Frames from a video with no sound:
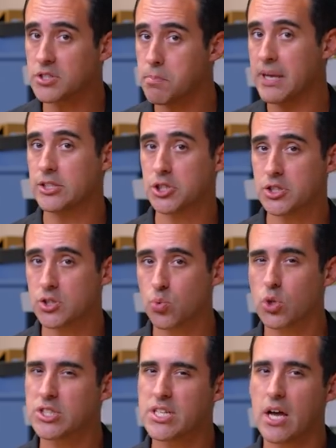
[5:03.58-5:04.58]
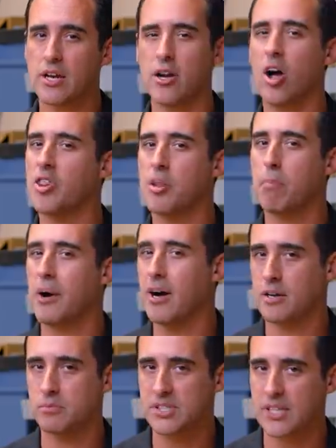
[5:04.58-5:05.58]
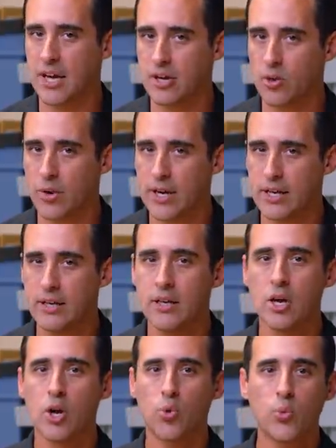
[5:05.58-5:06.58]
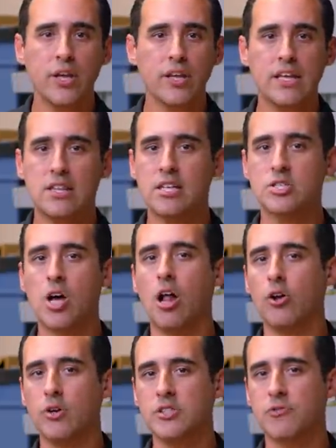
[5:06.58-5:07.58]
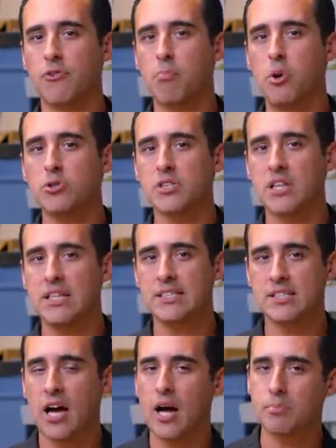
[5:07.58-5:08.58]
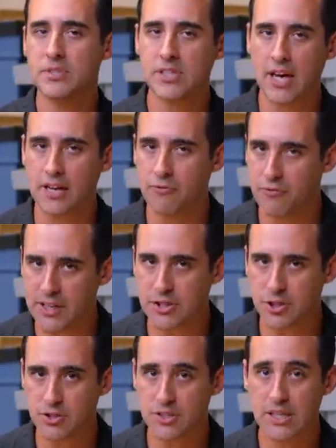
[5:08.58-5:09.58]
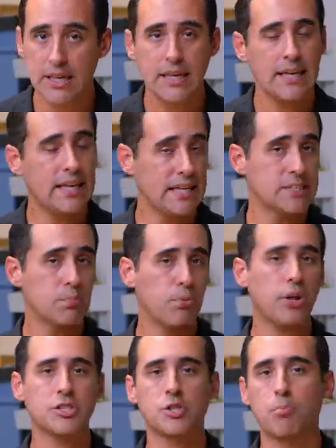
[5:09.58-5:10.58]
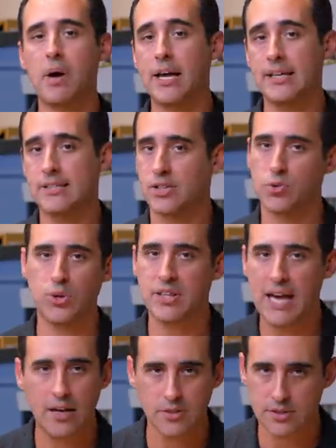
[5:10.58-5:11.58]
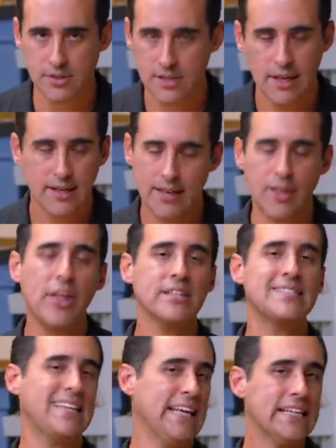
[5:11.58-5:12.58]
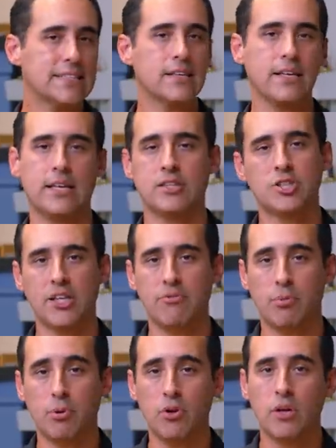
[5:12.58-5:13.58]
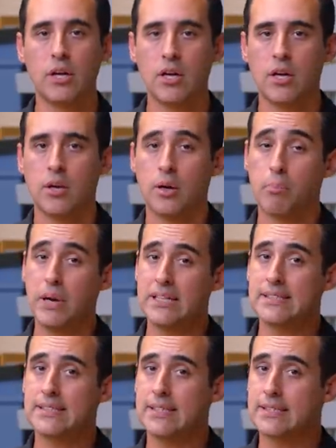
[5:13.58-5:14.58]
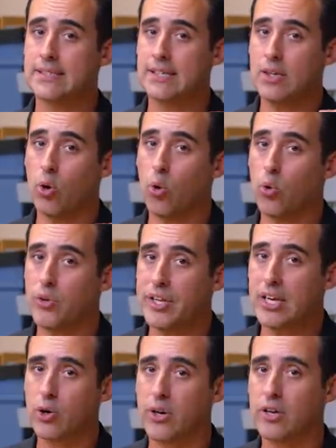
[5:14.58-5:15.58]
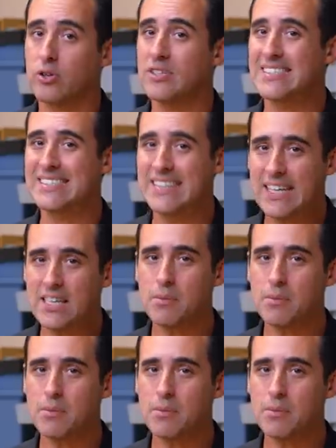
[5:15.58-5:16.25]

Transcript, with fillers: dimensions were done on the bottom side already, really the tolerance for most of these top side features is plus or minus three thousandths. Now that's easily achievable, but since the only critical Z